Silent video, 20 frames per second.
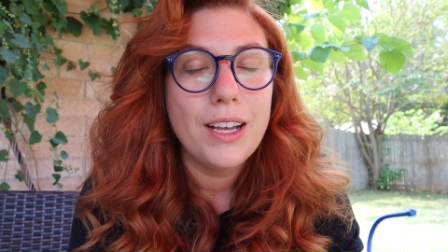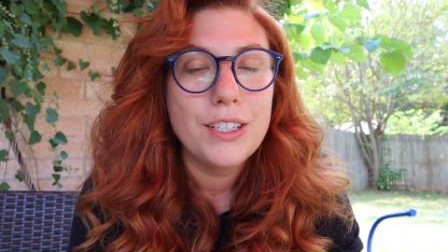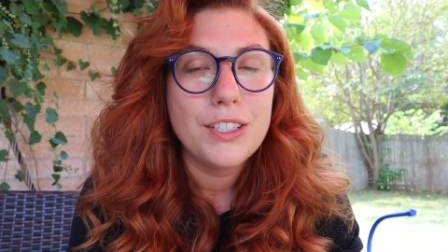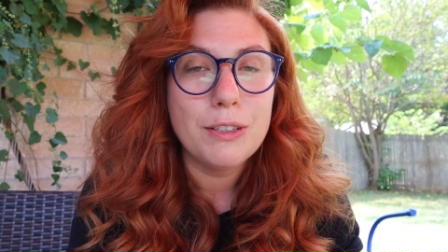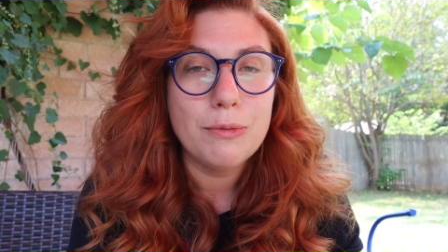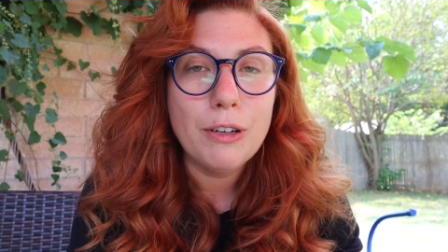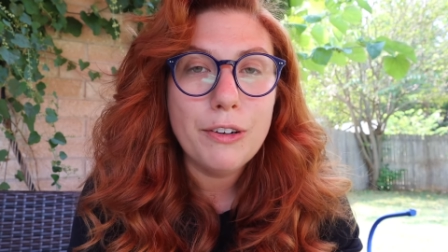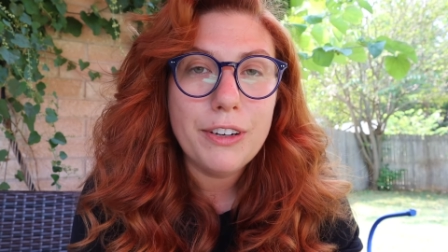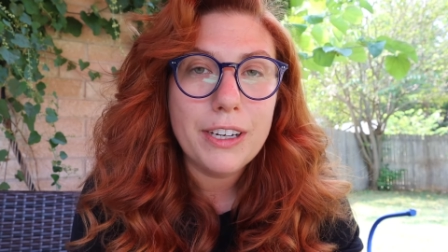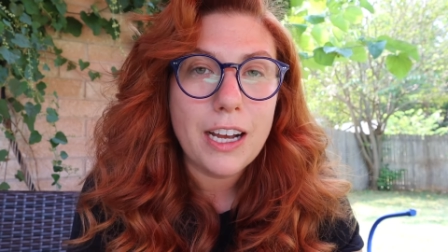
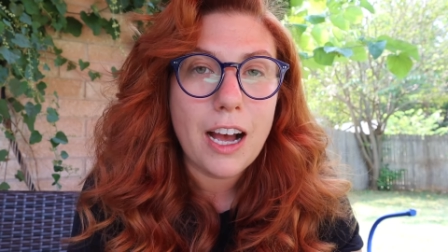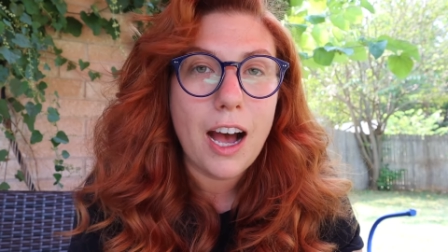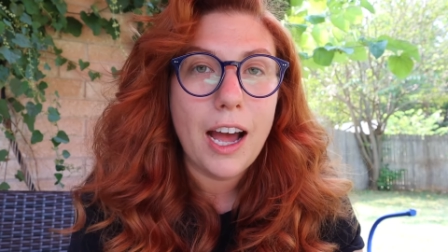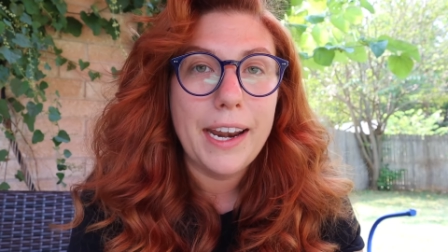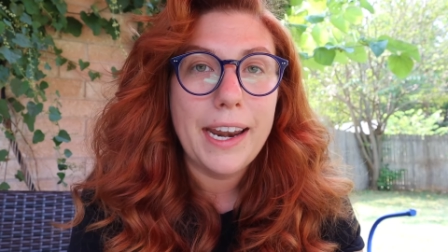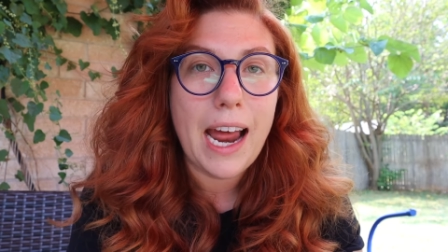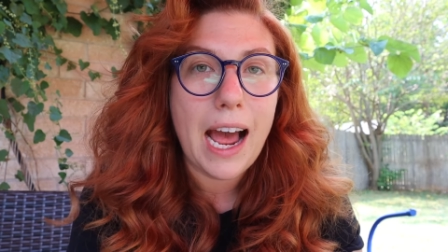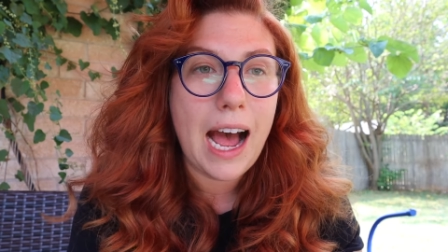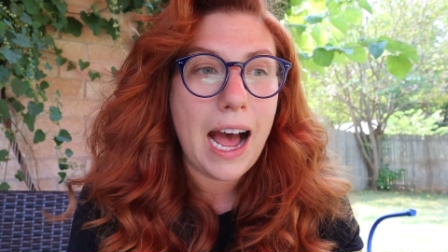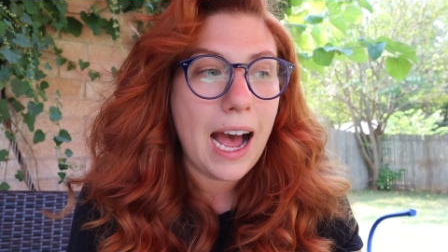So, moving
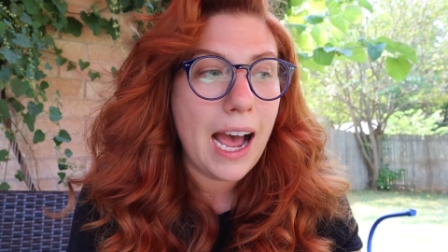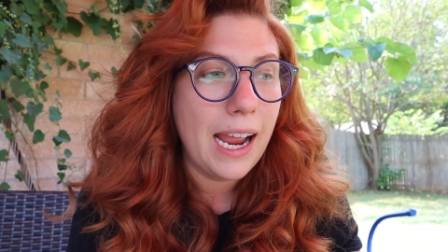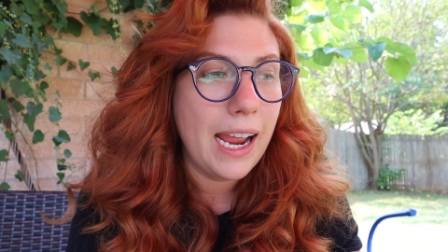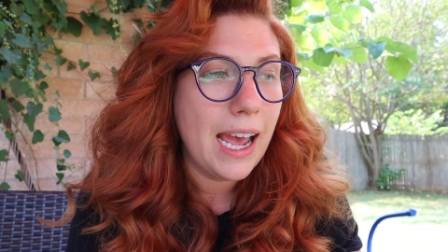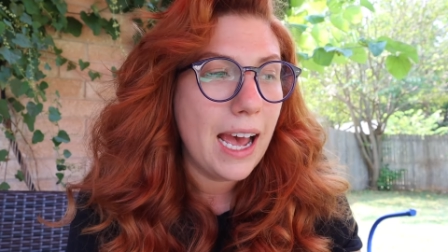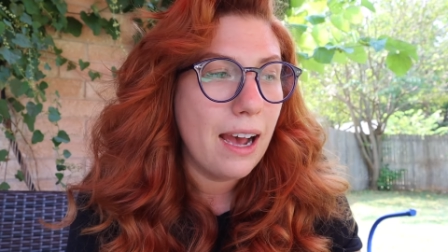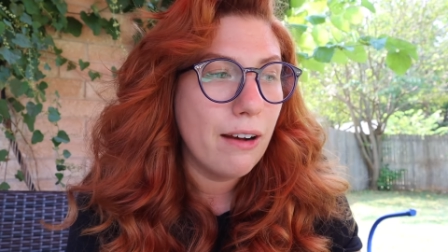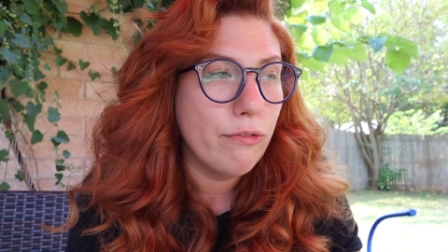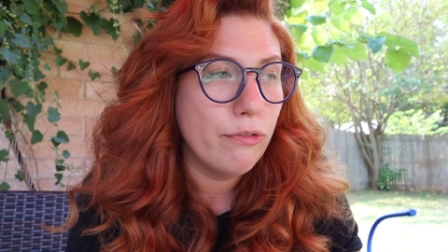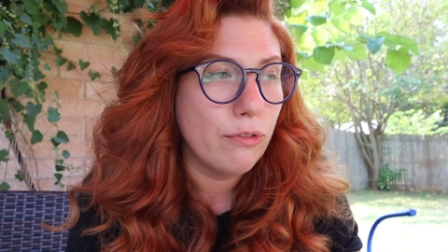on, I
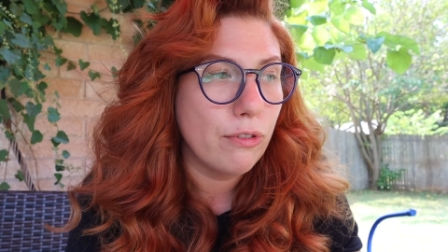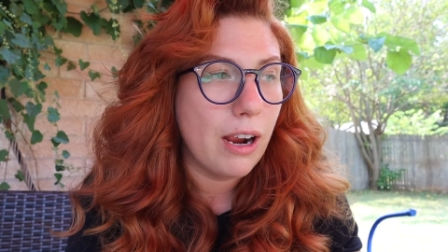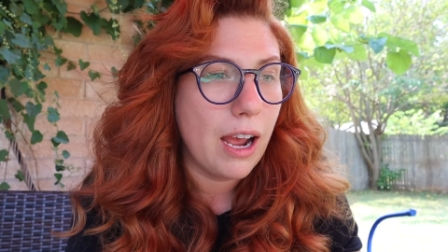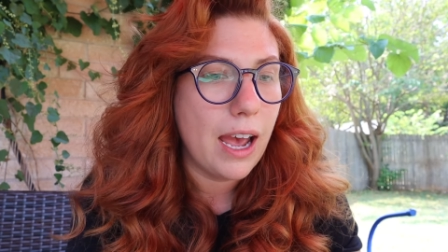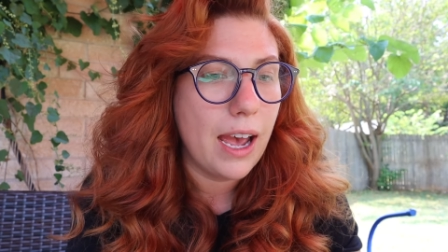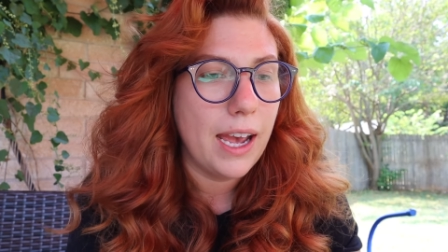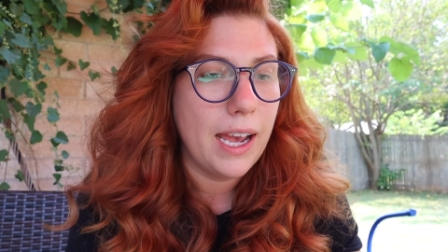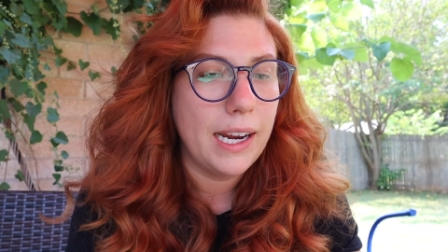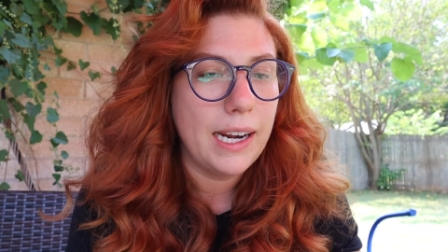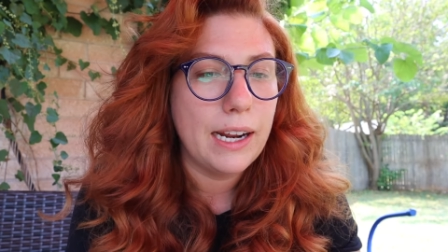have
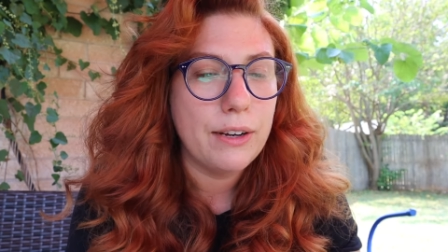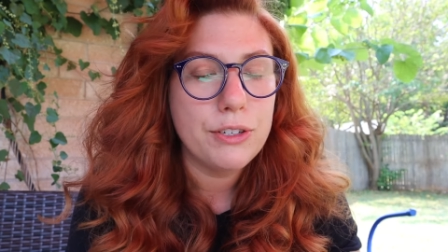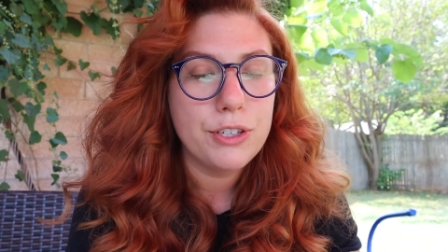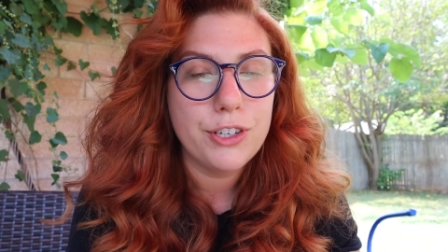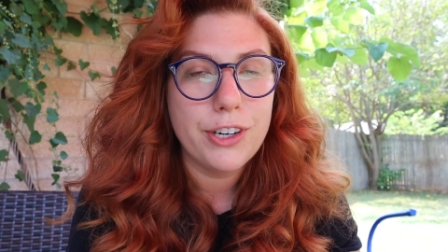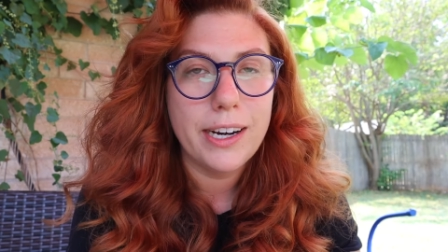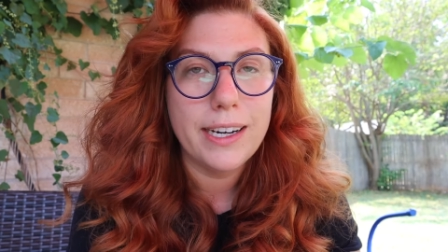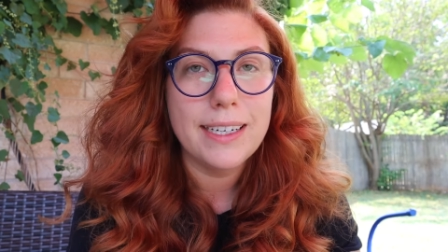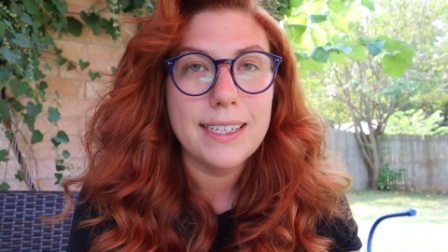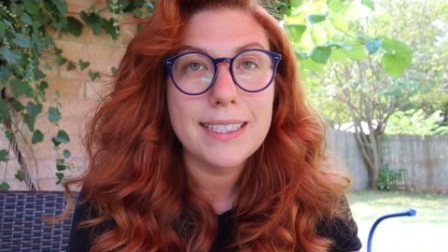read, I was
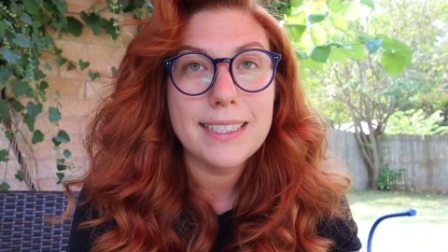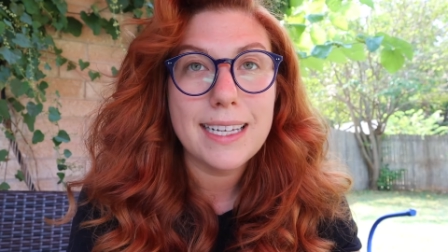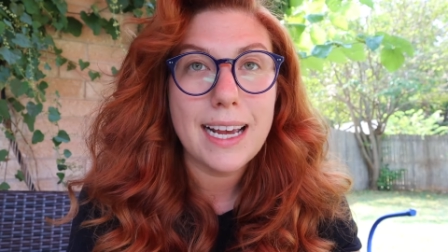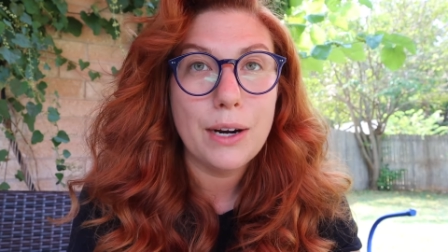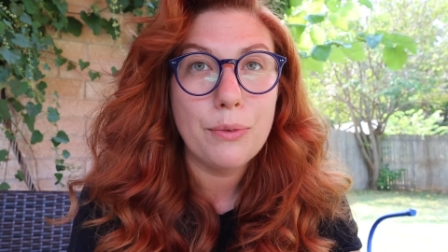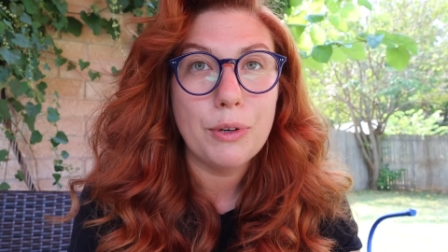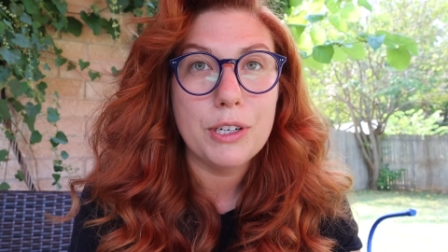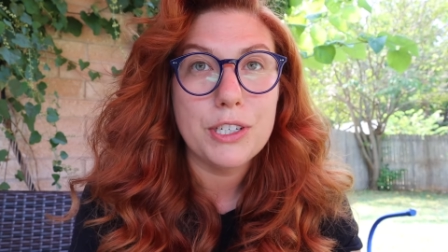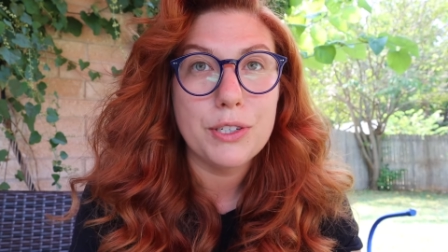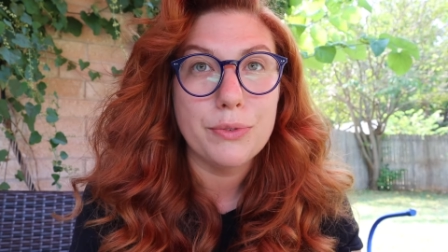trying to
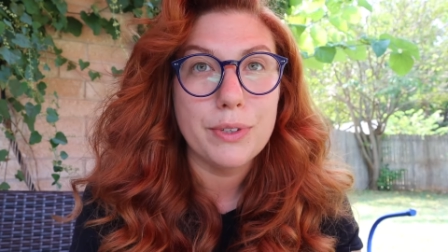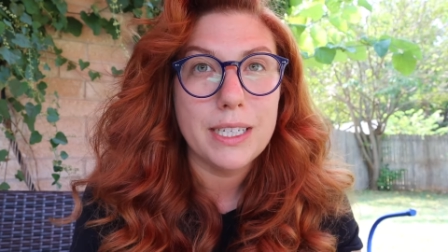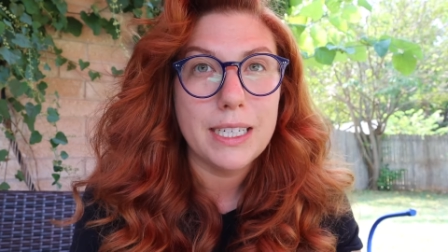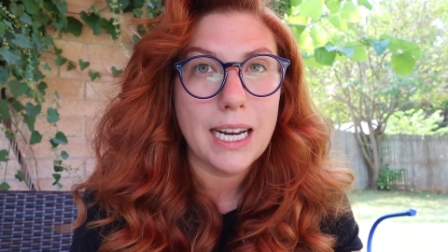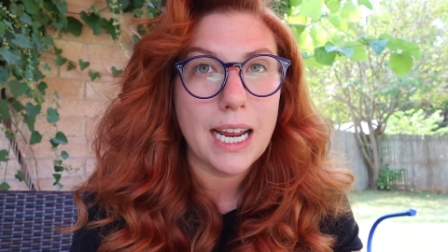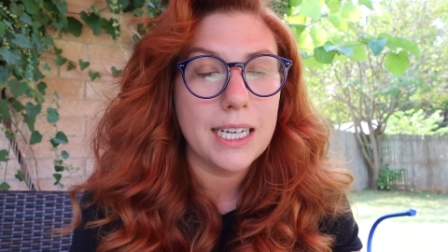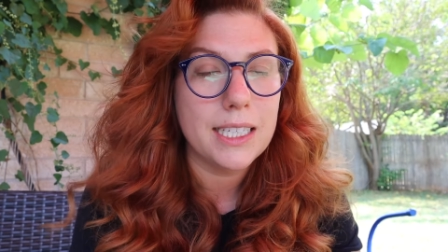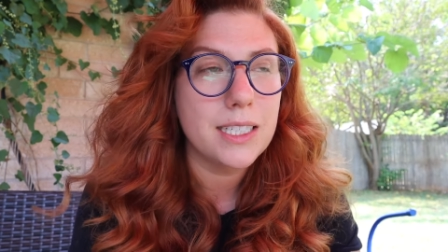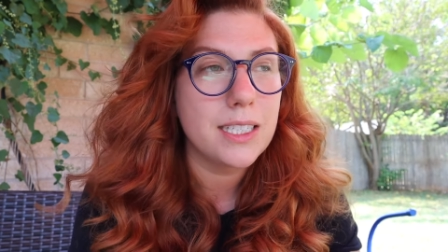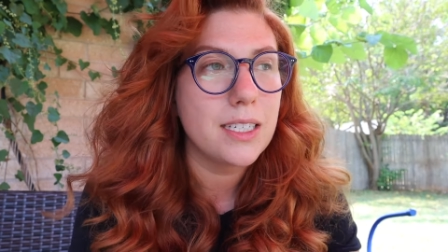decide what to read
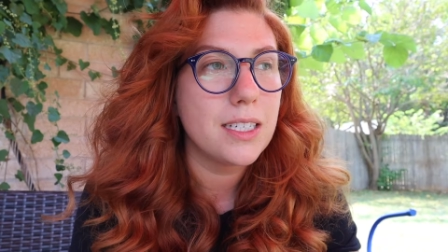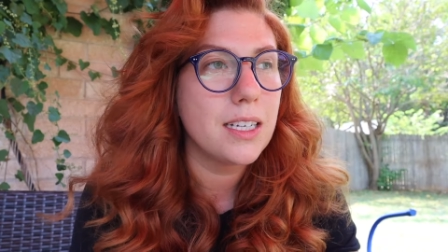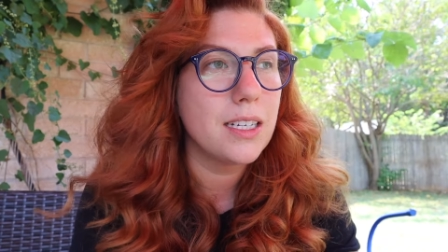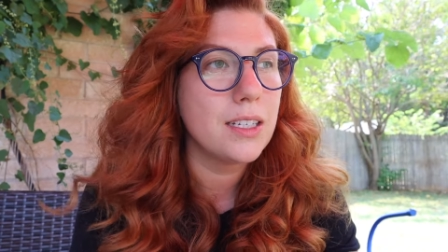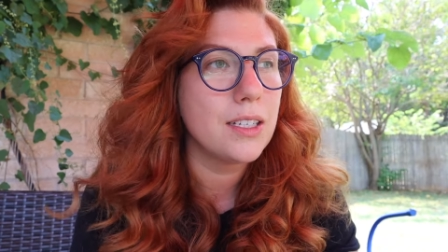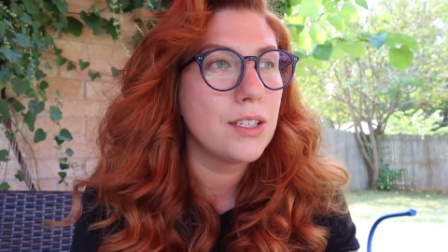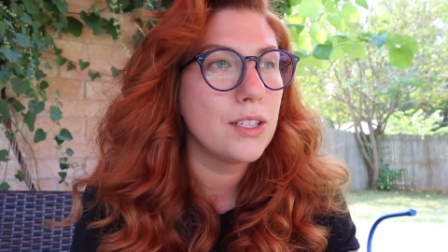next.